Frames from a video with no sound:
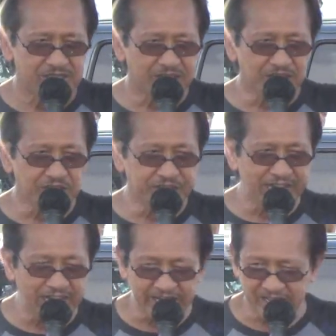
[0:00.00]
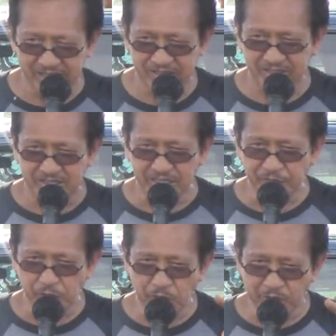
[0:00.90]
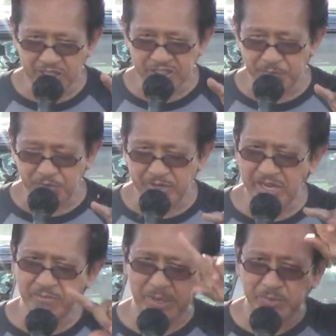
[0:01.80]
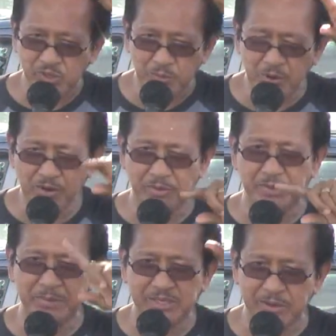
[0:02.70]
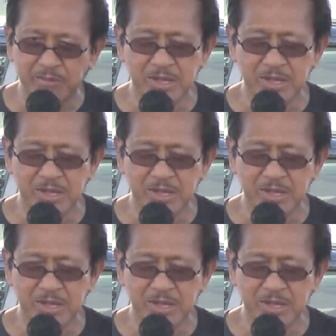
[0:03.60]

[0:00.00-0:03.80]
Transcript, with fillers: It's daily. If you don't accept today, maybe tomorrow, maybe today.